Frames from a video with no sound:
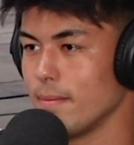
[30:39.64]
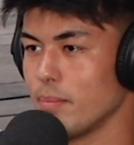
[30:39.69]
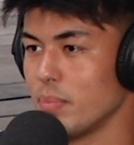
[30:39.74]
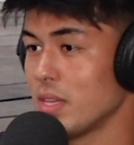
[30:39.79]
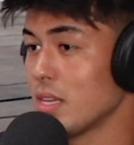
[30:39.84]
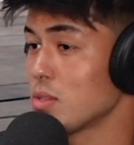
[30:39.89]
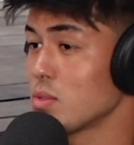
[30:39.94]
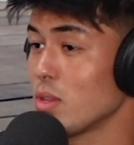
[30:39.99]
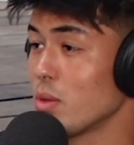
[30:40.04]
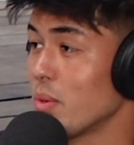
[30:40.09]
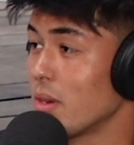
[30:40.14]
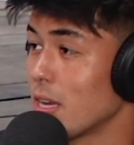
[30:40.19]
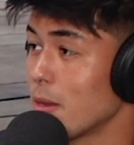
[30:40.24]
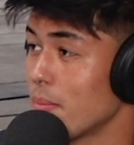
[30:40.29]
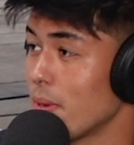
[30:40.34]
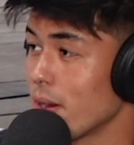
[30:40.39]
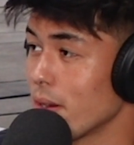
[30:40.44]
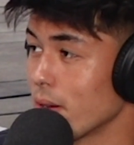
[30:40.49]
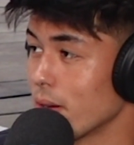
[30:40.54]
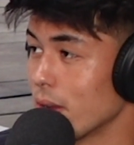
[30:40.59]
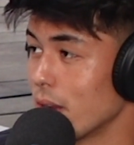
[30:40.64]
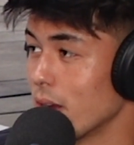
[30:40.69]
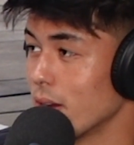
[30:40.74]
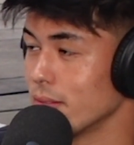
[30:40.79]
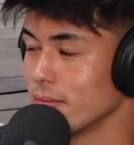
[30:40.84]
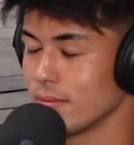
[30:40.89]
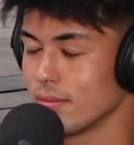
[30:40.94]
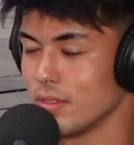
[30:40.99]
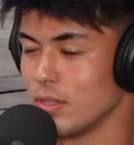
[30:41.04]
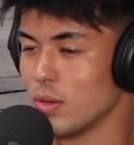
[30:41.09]
But that's the only way to get better. You
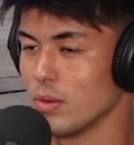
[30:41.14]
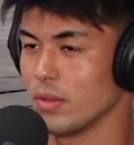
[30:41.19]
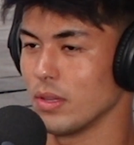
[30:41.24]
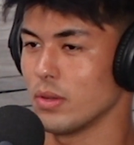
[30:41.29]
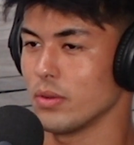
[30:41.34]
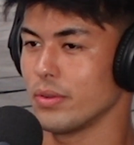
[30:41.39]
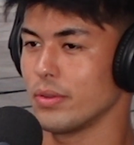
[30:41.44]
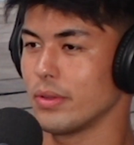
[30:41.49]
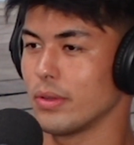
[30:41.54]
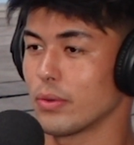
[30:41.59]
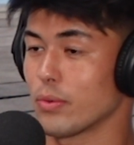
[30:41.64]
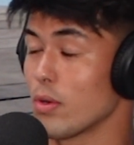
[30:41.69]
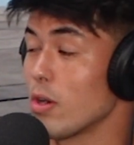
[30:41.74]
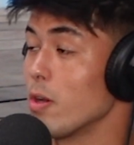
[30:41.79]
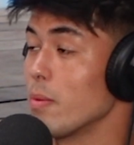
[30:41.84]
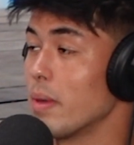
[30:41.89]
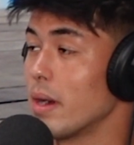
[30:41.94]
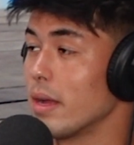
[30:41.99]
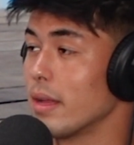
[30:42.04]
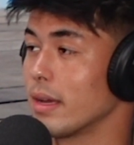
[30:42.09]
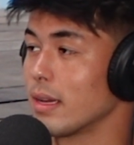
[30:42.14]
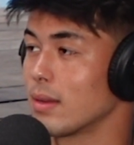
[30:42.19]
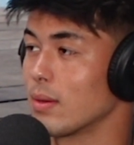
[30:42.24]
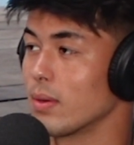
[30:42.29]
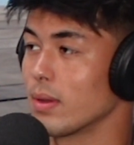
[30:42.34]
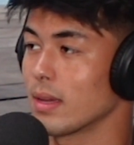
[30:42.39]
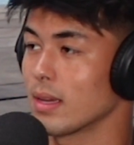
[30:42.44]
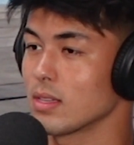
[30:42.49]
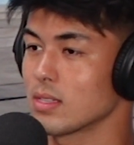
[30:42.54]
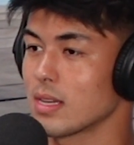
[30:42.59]
only grow by like
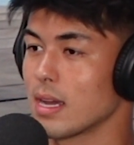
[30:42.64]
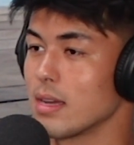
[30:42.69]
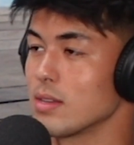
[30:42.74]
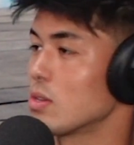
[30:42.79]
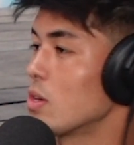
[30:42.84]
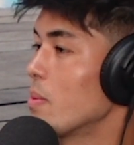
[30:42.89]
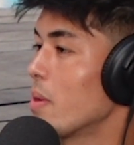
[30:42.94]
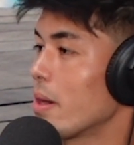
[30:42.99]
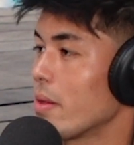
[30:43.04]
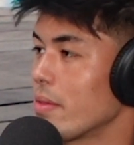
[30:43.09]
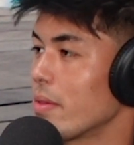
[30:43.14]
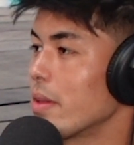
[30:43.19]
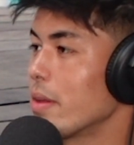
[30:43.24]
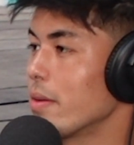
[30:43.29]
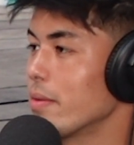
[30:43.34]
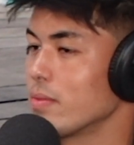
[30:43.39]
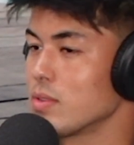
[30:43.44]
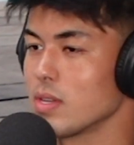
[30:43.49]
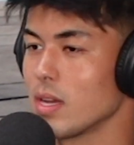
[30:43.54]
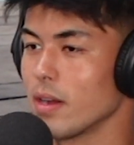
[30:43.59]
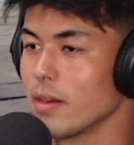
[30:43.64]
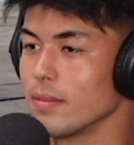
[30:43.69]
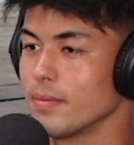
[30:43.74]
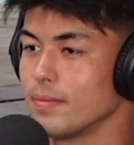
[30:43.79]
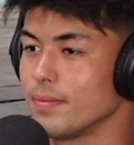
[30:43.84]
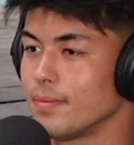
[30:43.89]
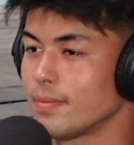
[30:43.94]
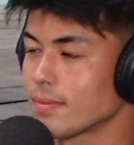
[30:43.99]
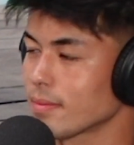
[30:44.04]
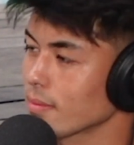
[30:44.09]
going against guys that are better than you. So,
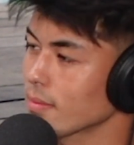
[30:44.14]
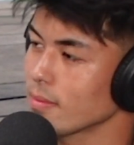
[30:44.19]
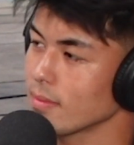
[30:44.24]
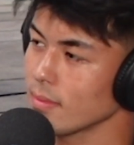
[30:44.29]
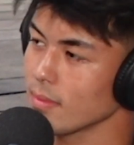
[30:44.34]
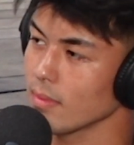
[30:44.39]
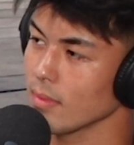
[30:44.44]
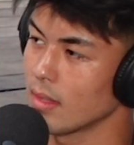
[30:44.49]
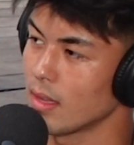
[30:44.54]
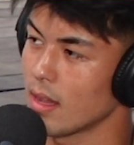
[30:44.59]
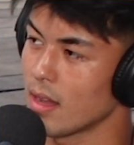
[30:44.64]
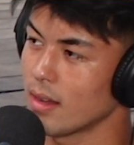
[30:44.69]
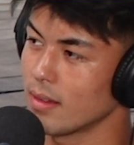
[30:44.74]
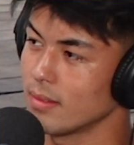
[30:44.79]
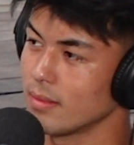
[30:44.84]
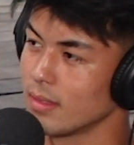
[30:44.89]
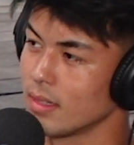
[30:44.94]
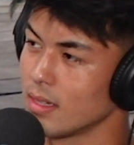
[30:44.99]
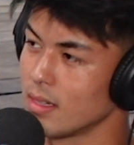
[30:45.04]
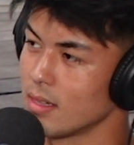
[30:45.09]
yeah,